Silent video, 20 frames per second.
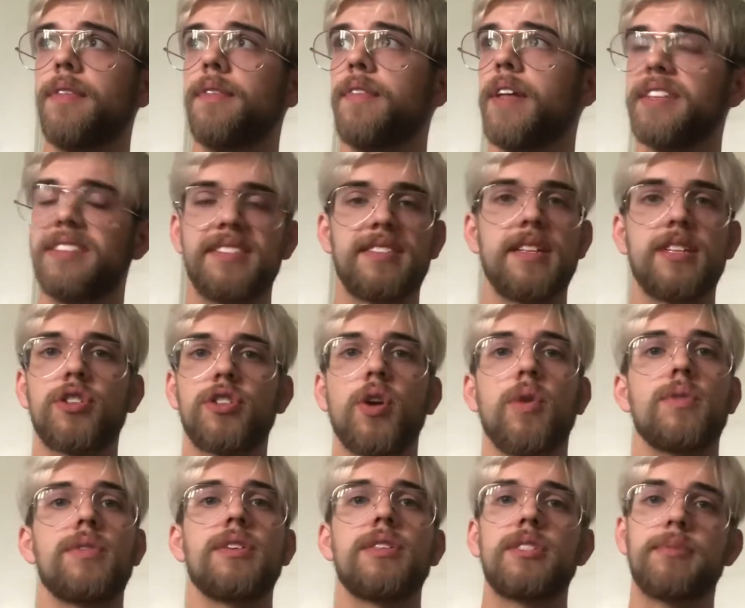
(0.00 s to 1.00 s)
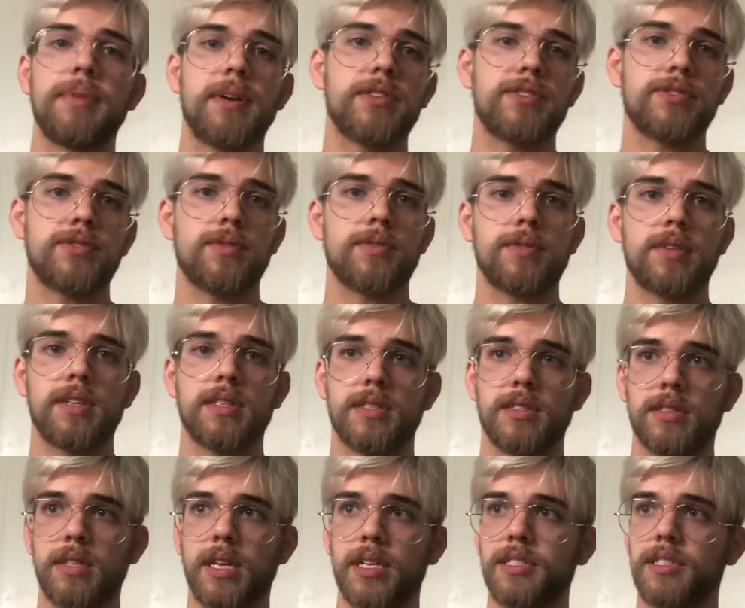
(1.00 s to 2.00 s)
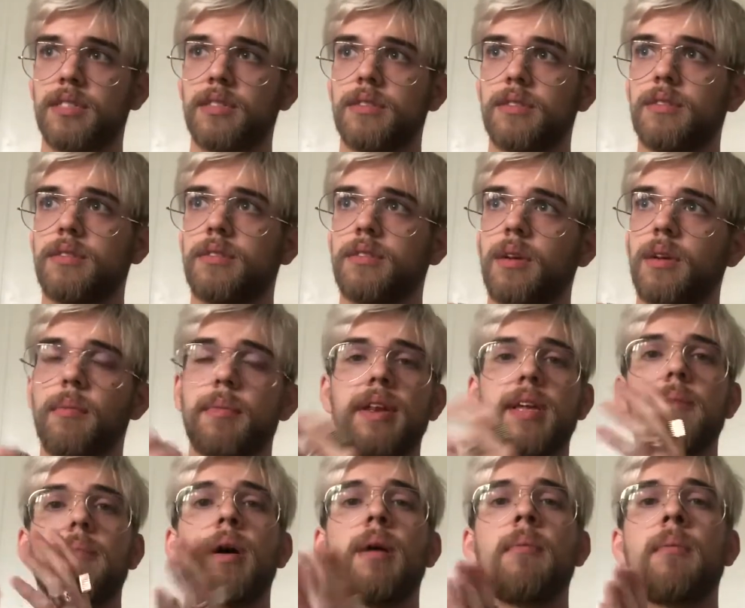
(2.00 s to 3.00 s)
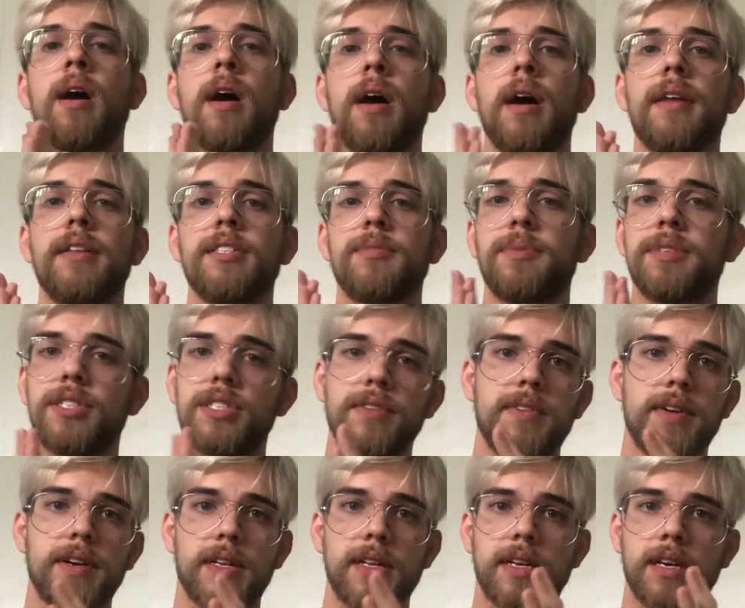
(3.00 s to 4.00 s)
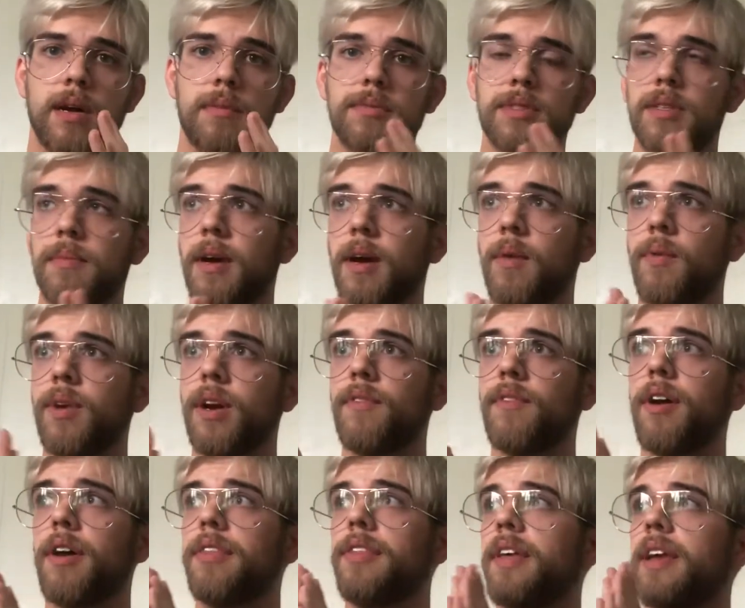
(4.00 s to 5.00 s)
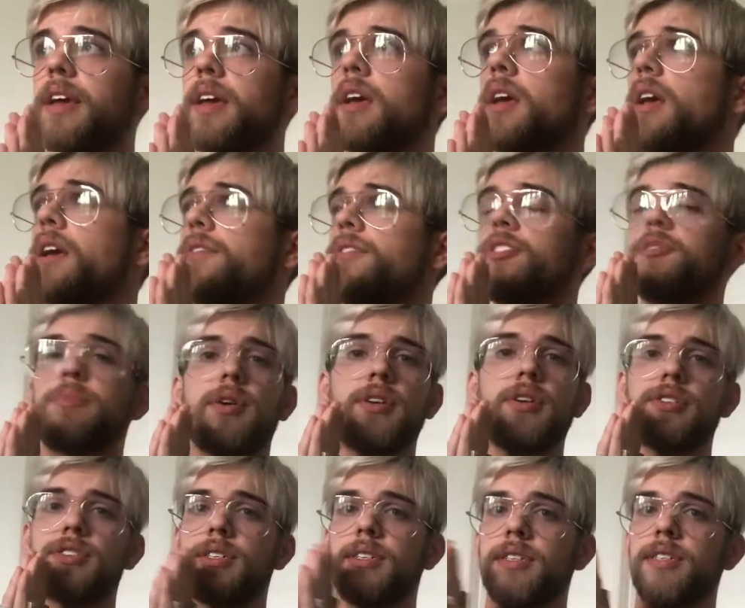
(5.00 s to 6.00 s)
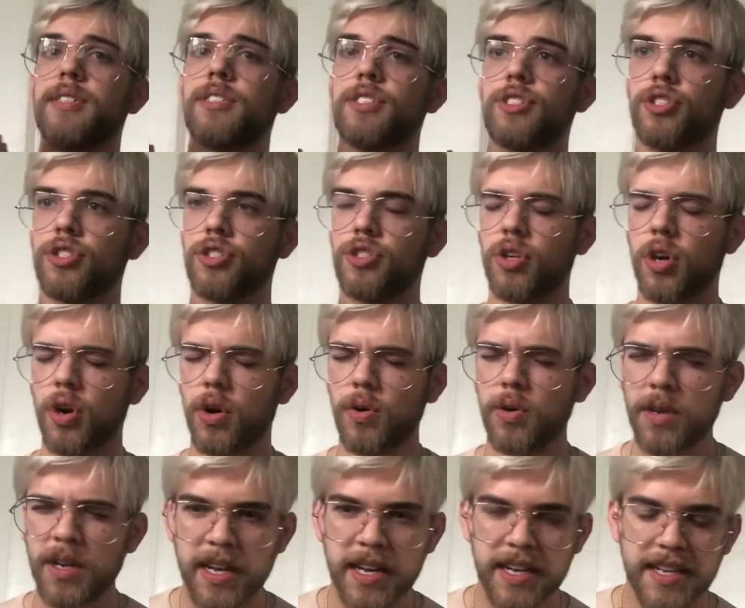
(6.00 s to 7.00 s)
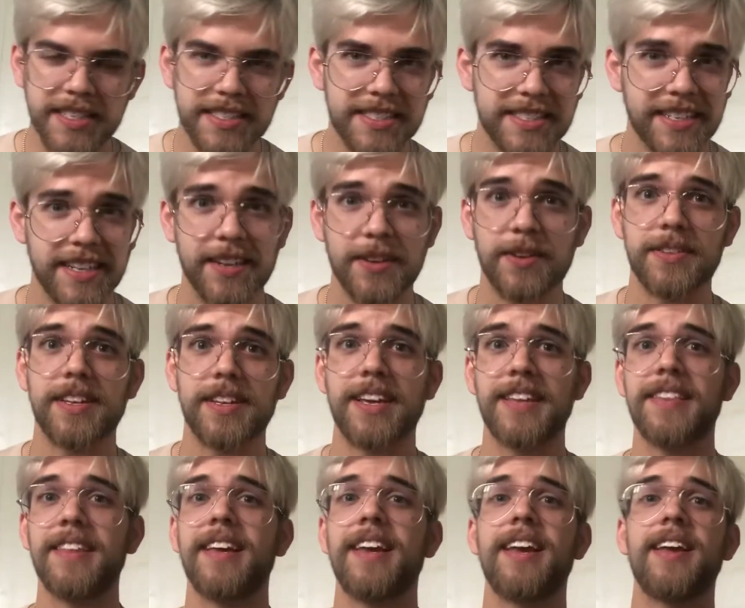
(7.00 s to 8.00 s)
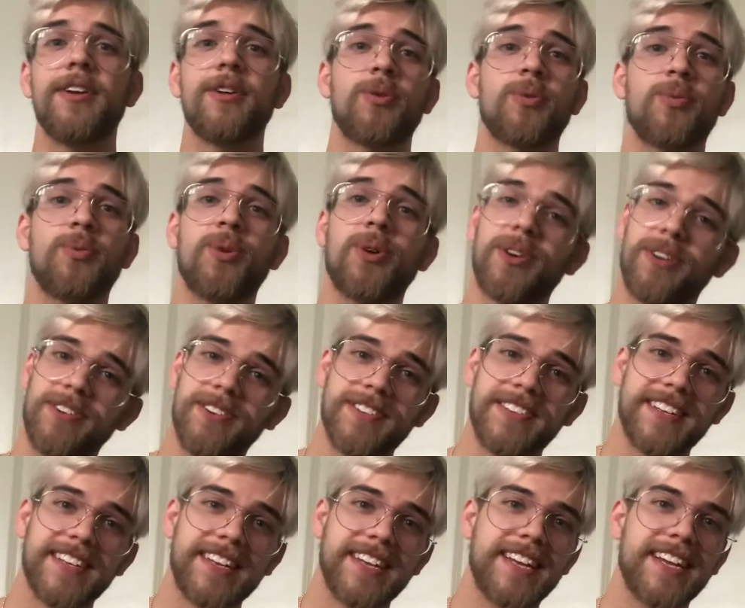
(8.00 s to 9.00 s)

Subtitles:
Let's go with the spiritual, because that's somebody in my mind specifically comes to mind whenever I think this person is so skilled in the inner world,